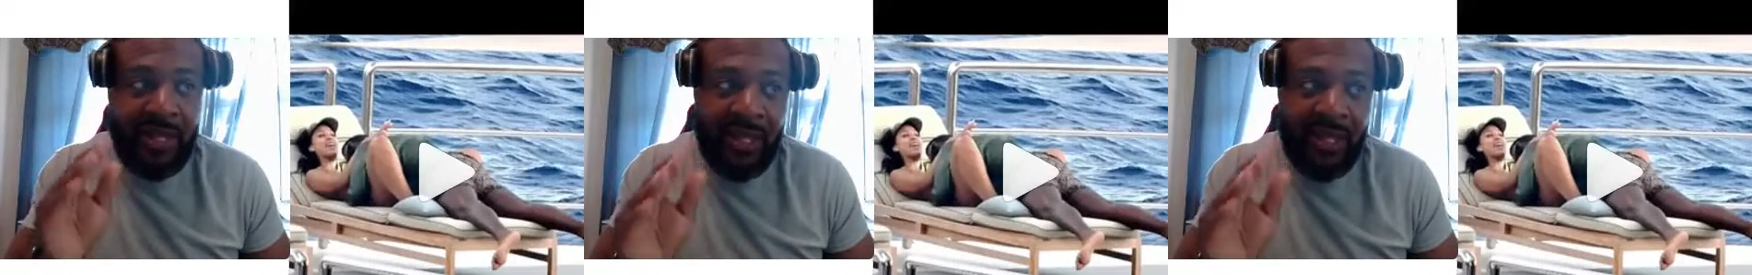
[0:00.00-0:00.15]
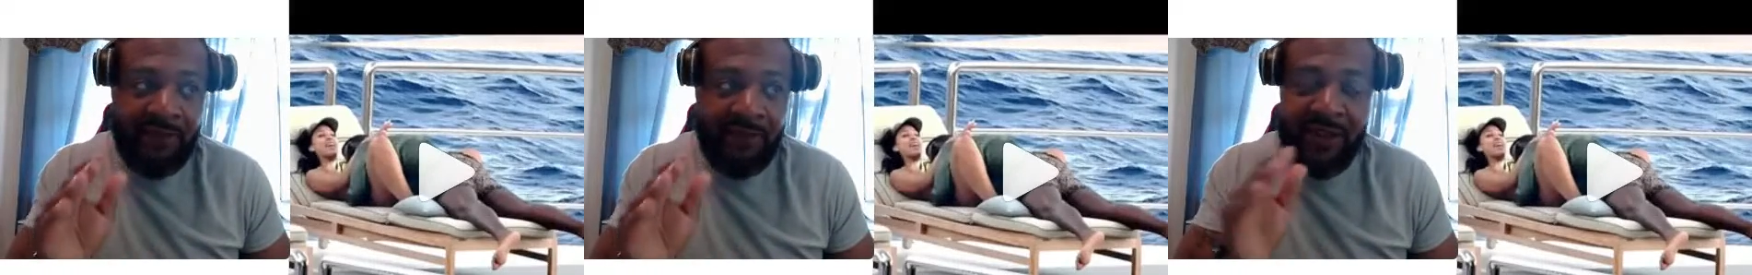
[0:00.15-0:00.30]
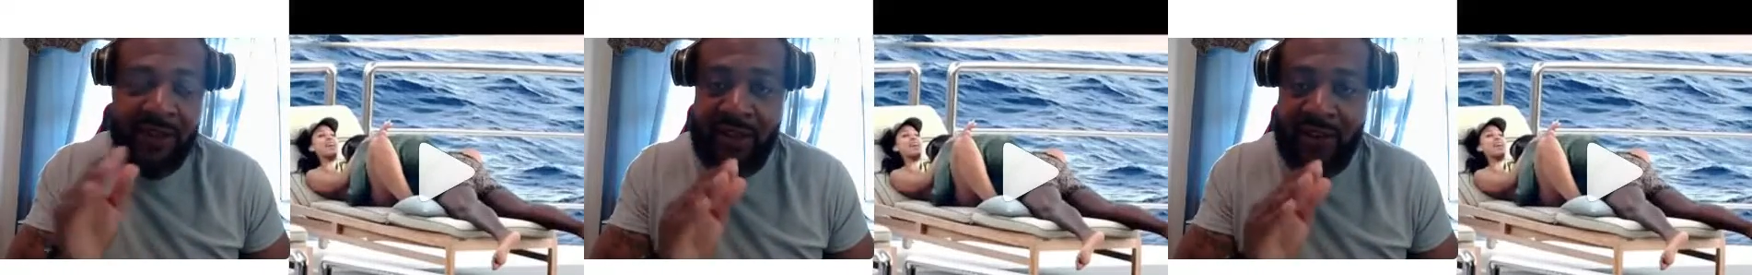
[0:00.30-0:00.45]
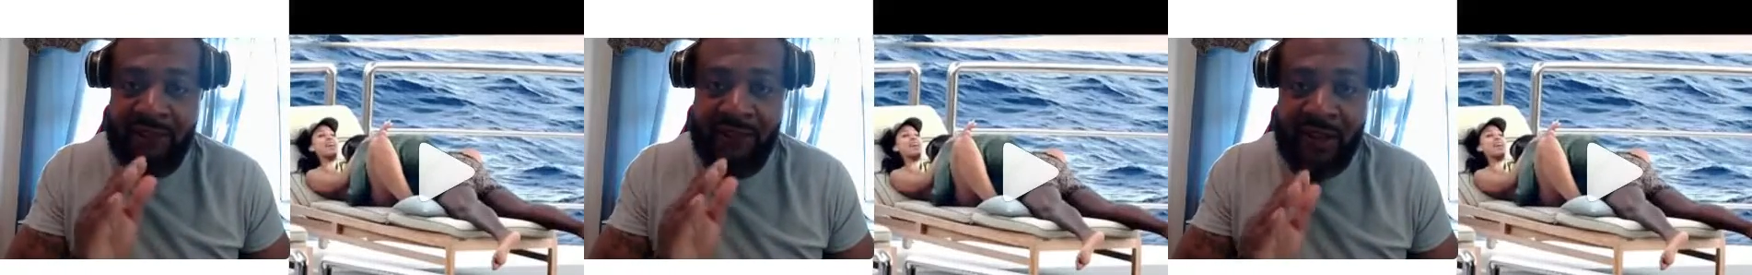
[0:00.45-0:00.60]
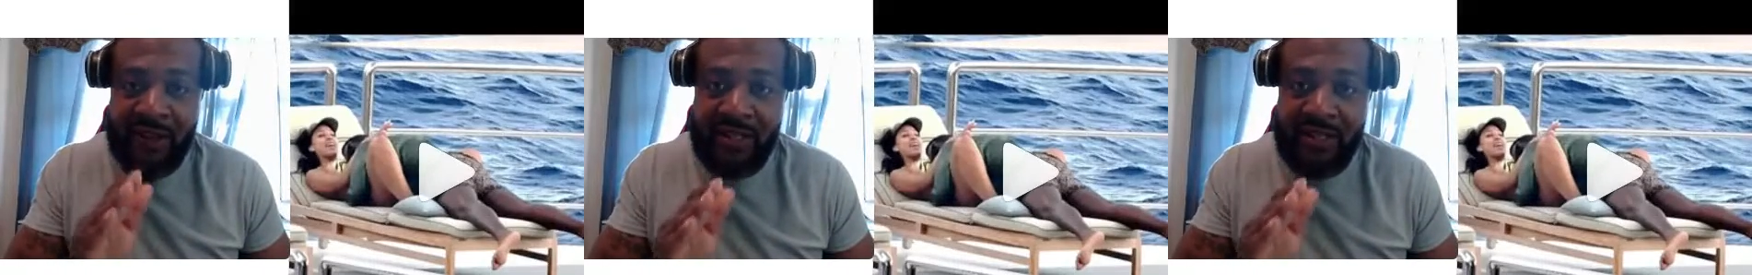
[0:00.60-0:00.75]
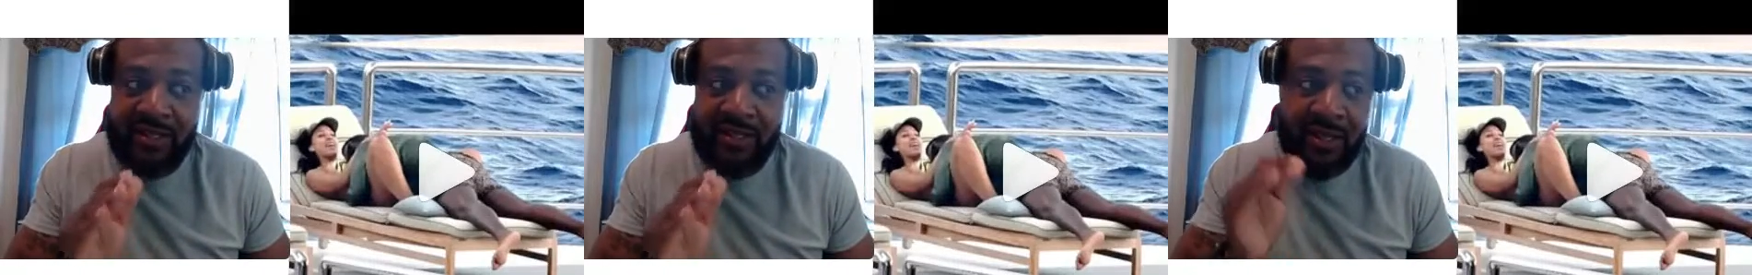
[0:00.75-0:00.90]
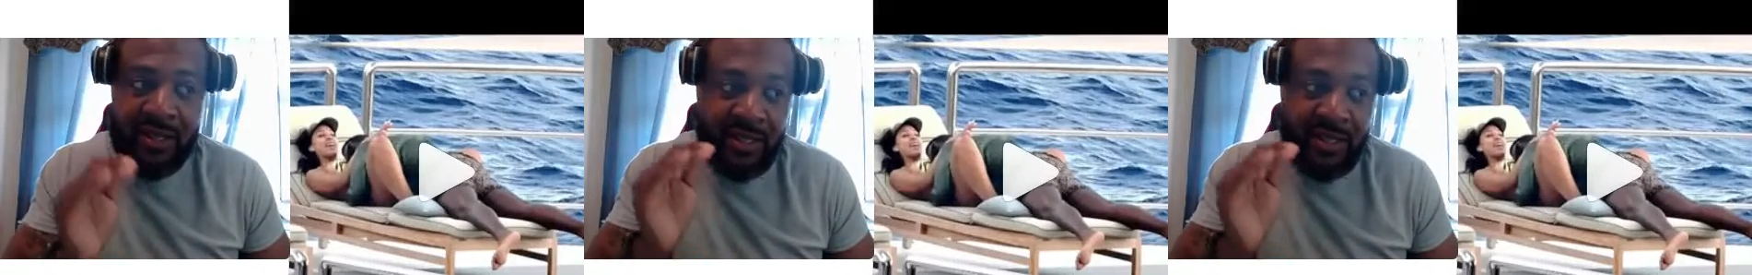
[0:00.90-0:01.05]
even if
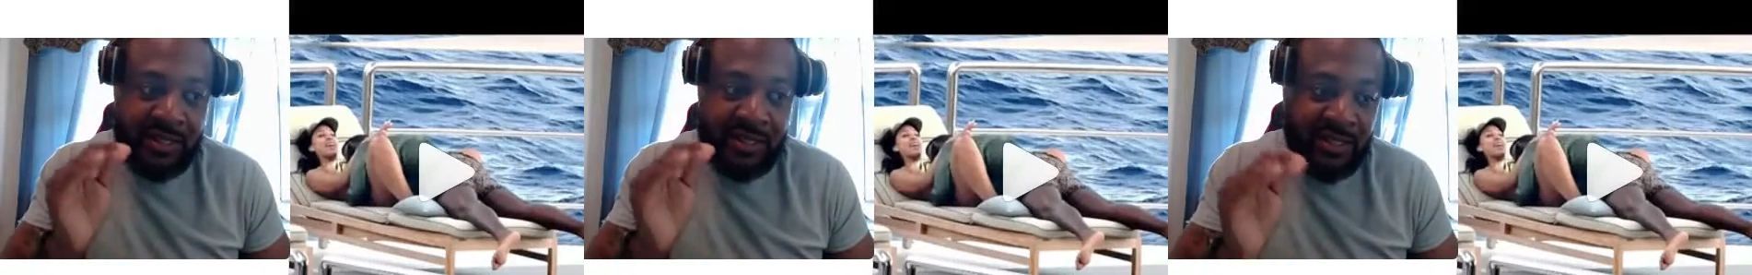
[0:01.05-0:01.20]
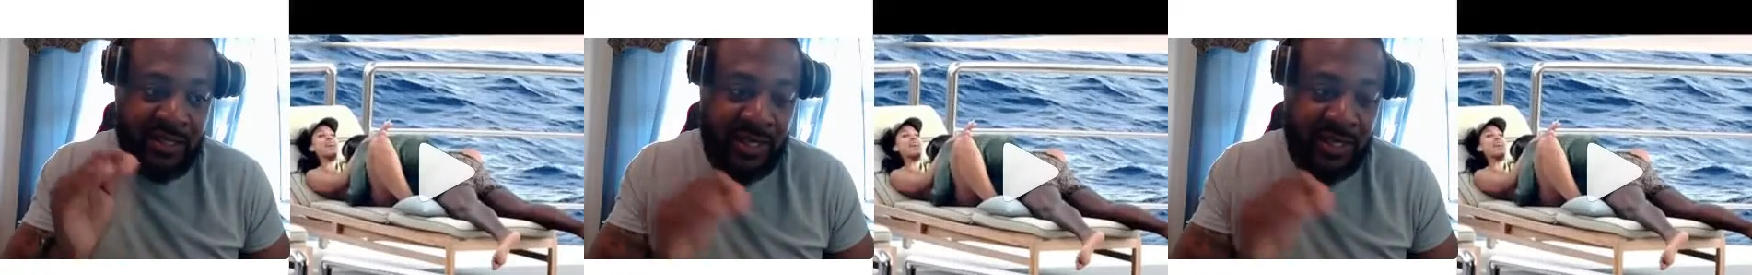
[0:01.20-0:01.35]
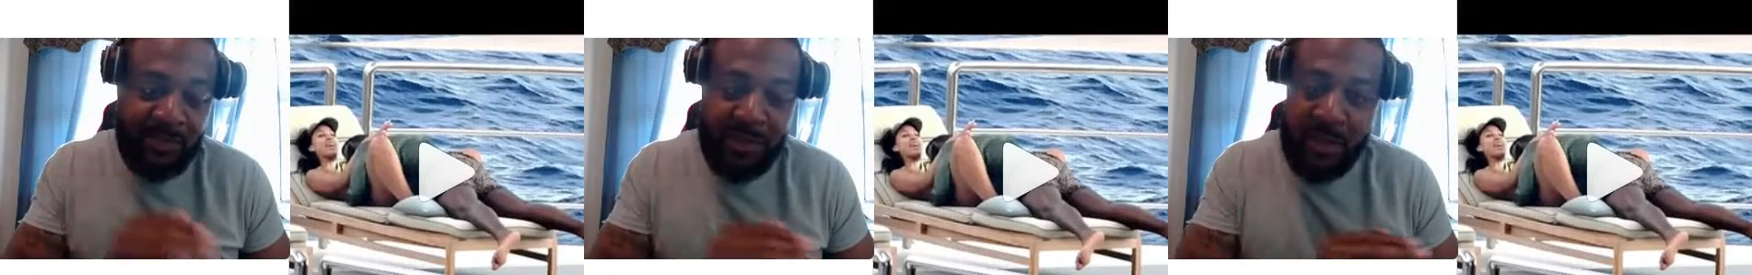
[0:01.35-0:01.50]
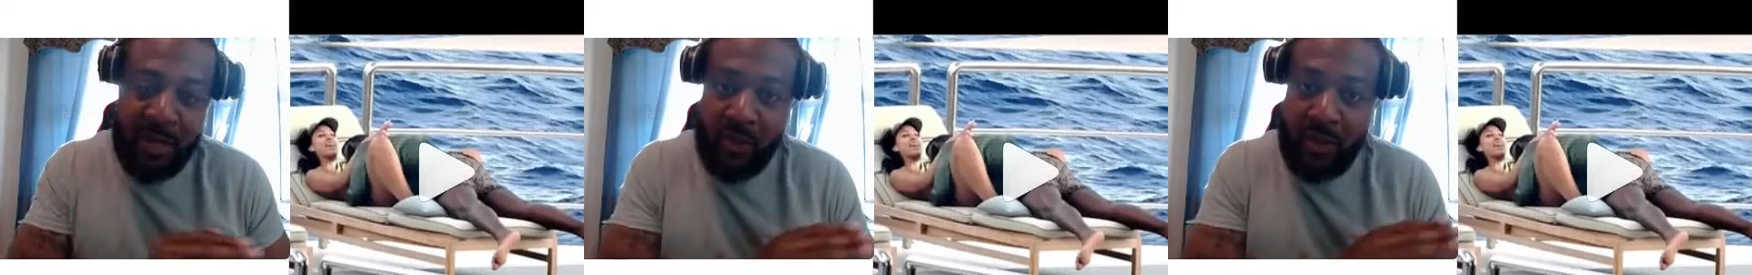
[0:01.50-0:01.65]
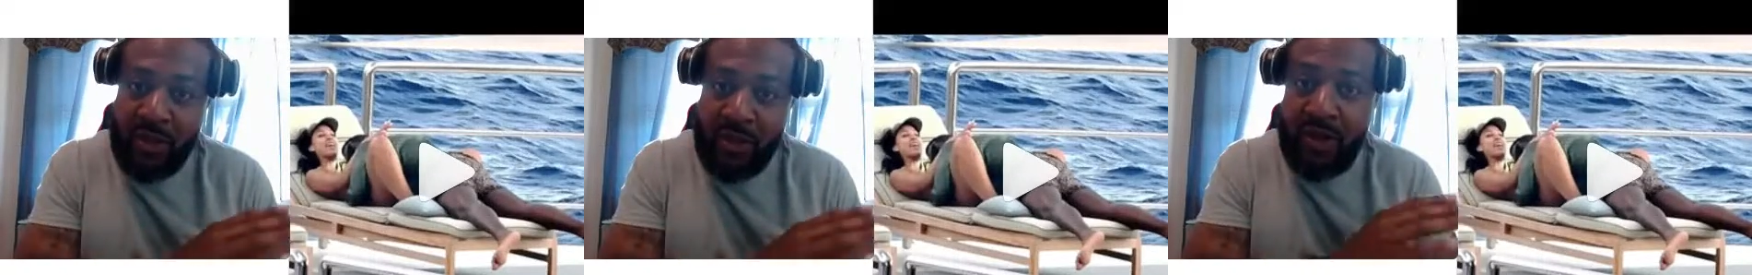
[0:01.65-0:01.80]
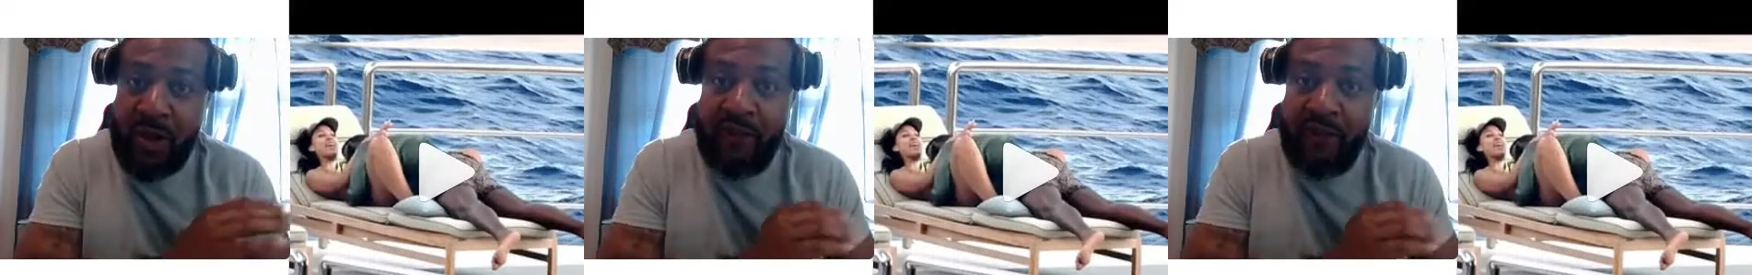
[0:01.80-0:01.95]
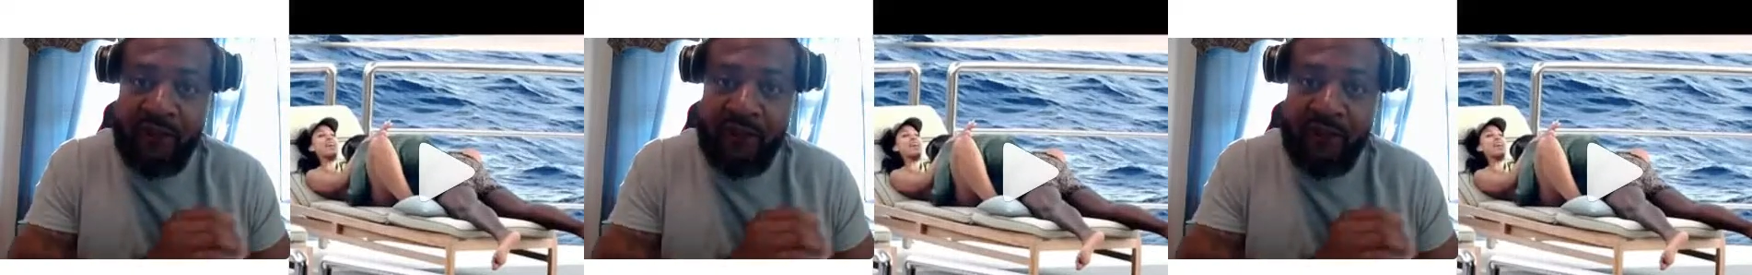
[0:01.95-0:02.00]
it's sleeping with